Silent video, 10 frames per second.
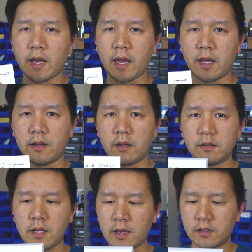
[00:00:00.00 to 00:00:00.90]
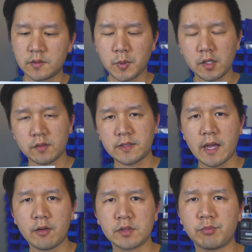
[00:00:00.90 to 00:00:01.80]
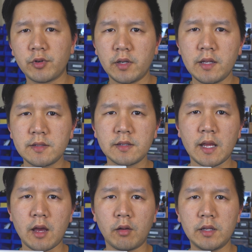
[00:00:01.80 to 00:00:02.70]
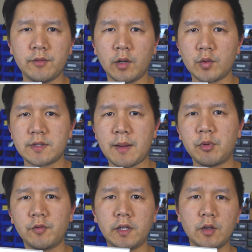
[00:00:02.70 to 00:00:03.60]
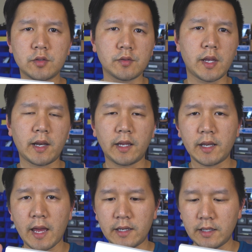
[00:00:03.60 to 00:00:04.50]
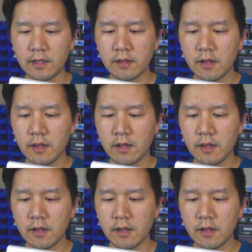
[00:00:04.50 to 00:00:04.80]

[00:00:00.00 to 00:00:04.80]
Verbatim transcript: And uh, yeah, the speaker sounds pretty decent. I'll leave a little sample video so you kind of get an idea.